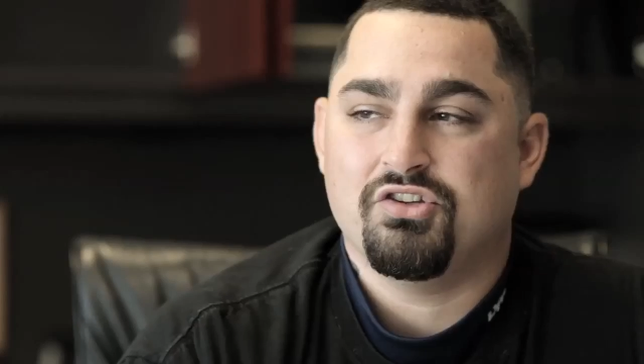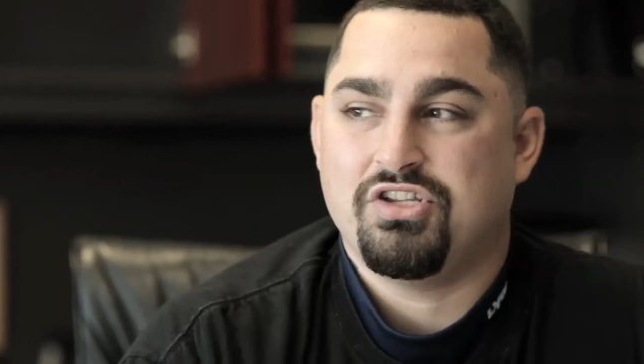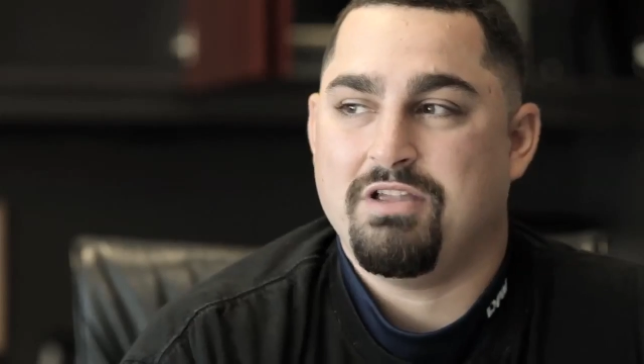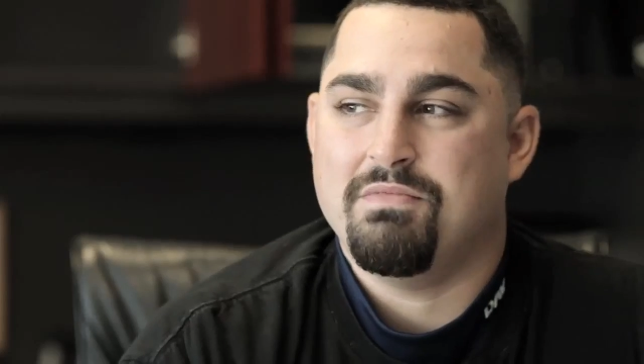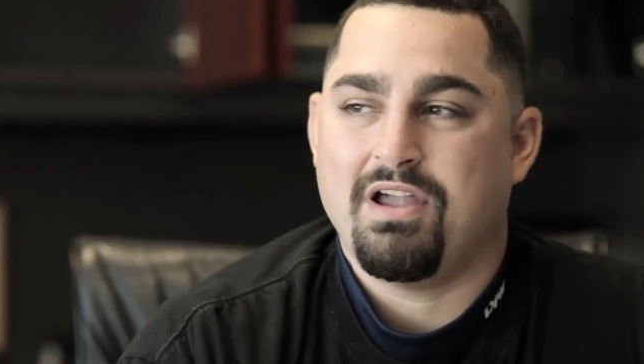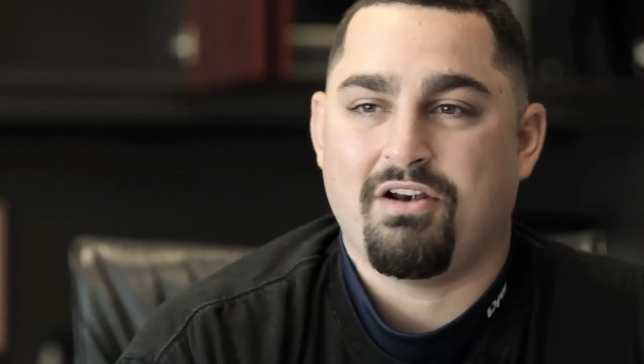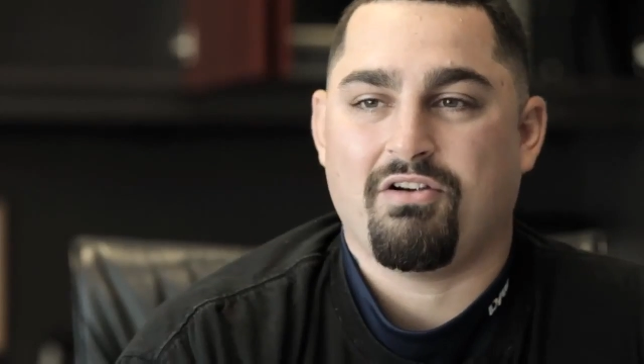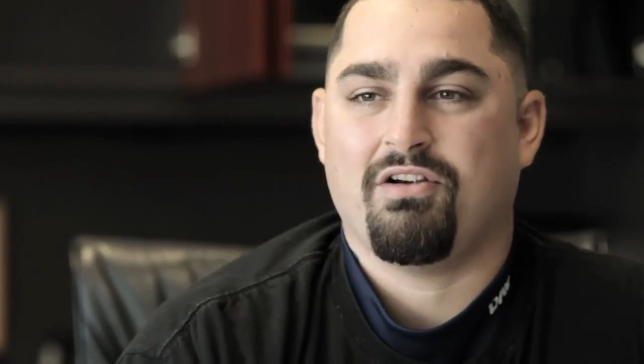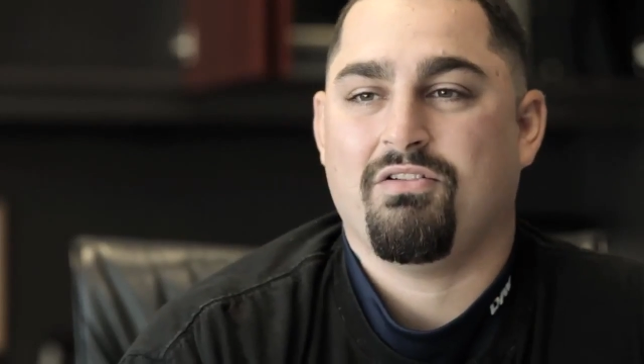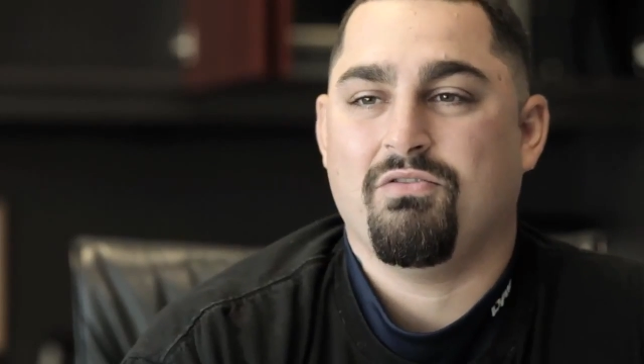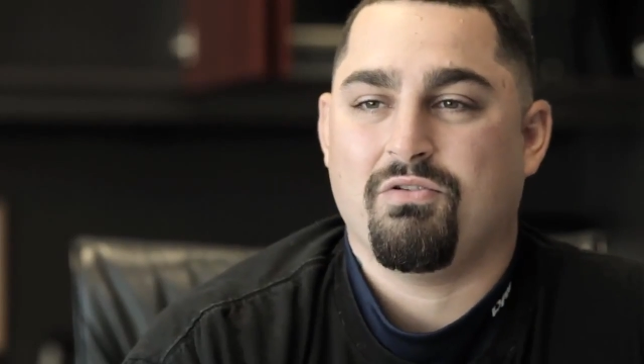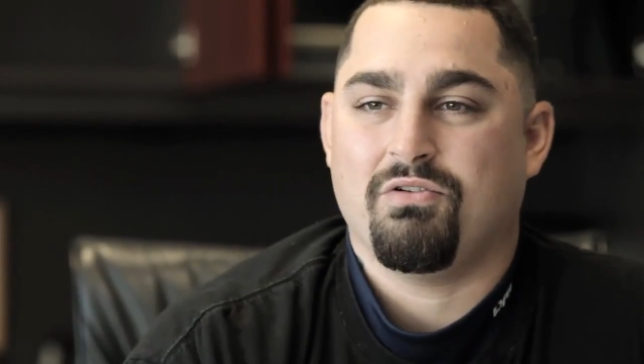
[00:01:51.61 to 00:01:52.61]
I'll see
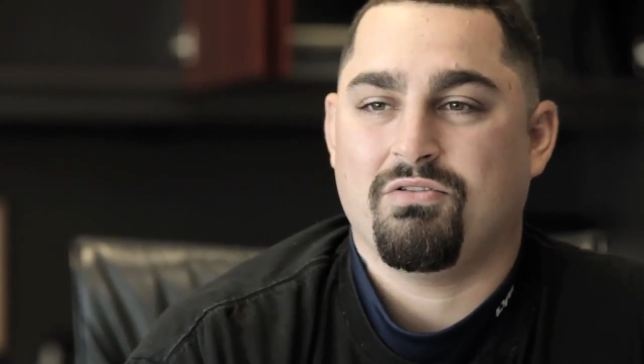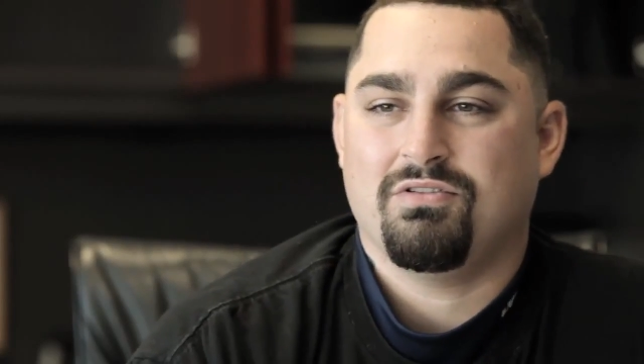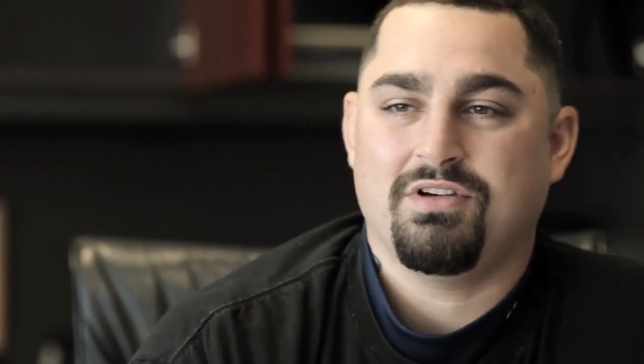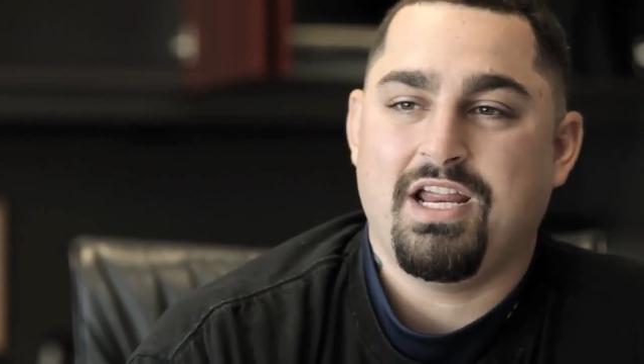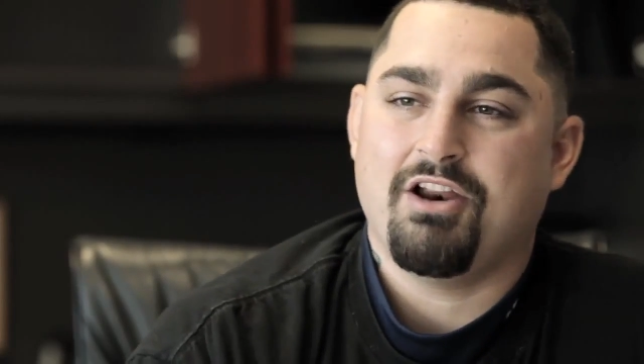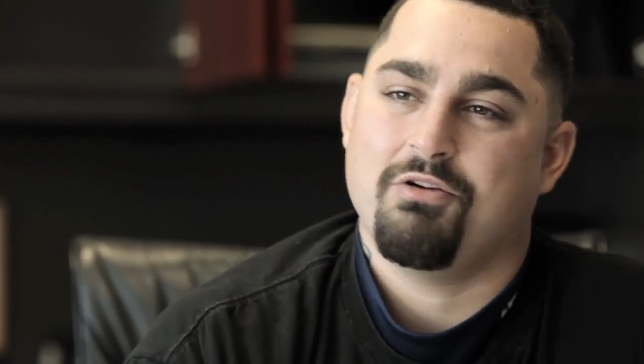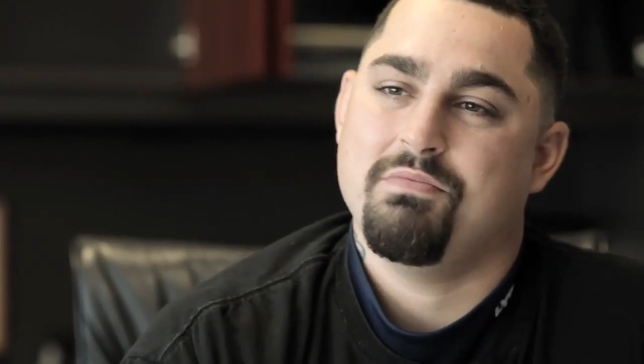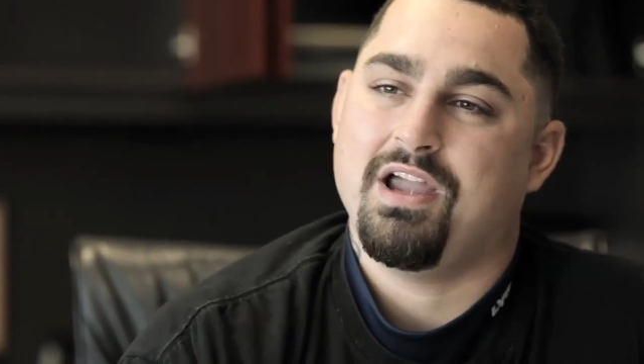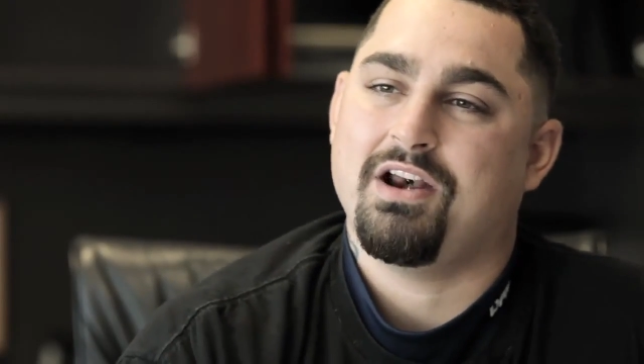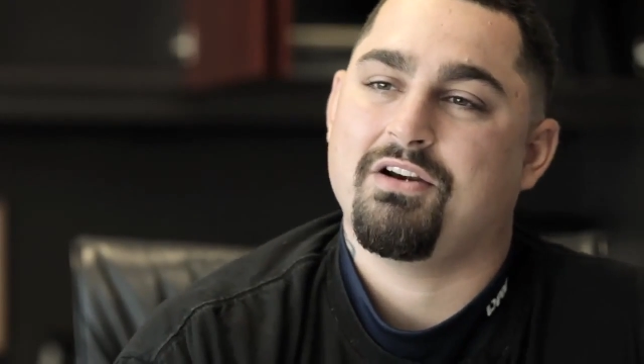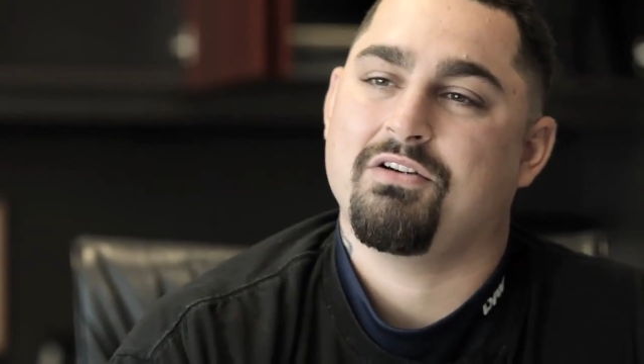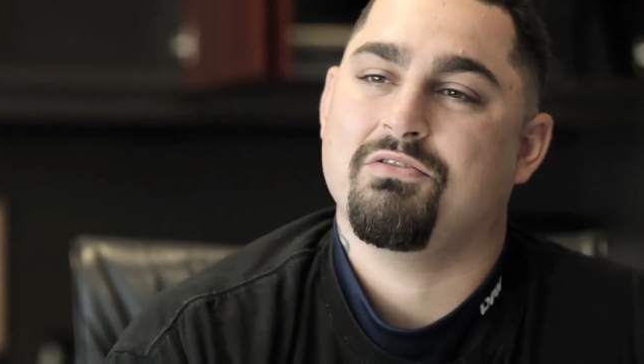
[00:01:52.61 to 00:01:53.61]
better or hear
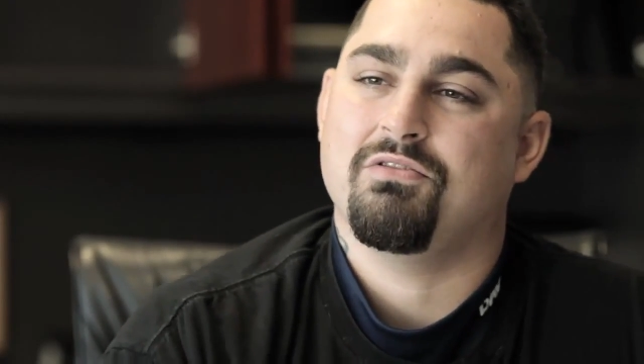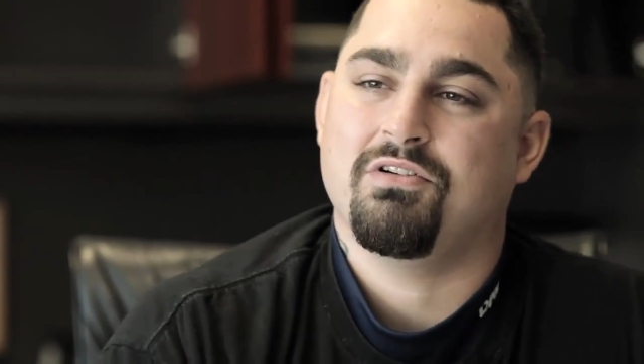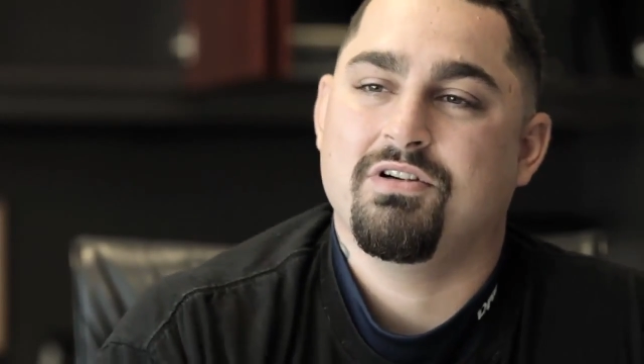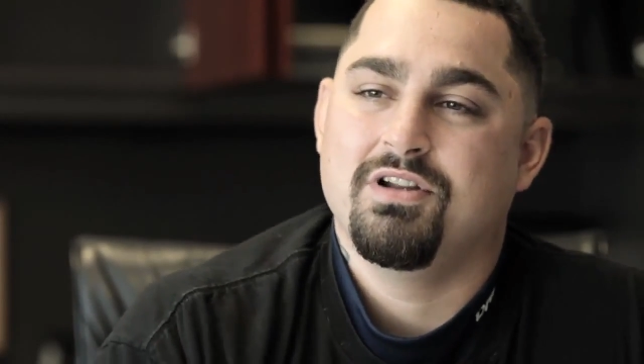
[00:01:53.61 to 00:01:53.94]
better or